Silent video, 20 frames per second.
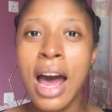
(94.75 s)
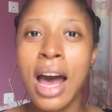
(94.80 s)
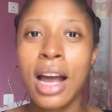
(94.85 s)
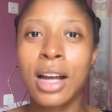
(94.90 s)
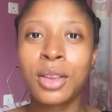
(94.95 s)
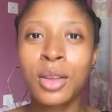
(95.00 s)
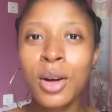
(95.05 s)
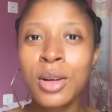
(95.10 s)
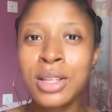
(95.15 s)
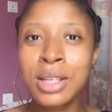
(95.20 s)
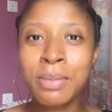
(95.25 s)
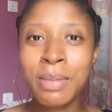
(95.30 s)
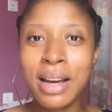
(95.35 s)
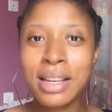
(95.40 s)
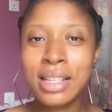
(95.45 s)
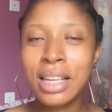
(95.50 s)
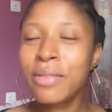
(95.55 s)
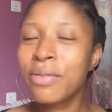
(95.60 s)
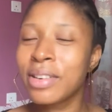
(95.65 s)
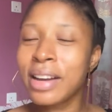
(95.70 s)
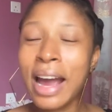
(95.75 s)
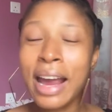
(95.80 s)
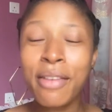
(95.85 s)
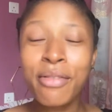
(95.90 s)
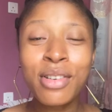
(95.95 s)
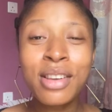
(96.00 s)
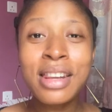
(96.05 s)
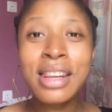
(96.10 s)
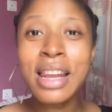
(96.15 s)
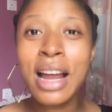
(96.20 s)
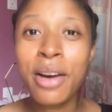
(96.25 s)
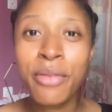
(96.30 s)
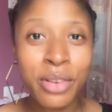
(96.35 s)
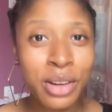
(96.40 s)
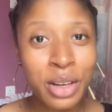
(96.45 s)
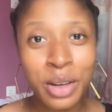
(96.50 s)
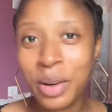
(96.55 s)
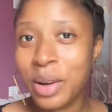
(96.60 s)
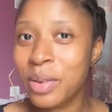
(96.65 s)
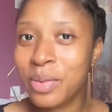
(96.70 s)
I talk to myself, I even laugh
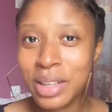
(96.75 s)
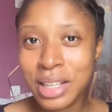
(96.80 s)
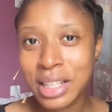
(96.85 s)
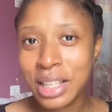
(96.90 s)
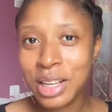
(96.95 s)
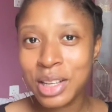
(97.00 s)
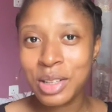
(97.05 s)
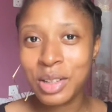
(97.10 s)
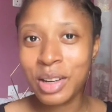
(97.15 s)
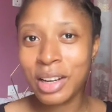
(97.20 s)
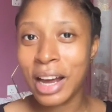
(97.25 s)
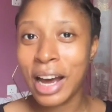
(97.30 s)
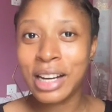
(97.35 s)
in the conversation.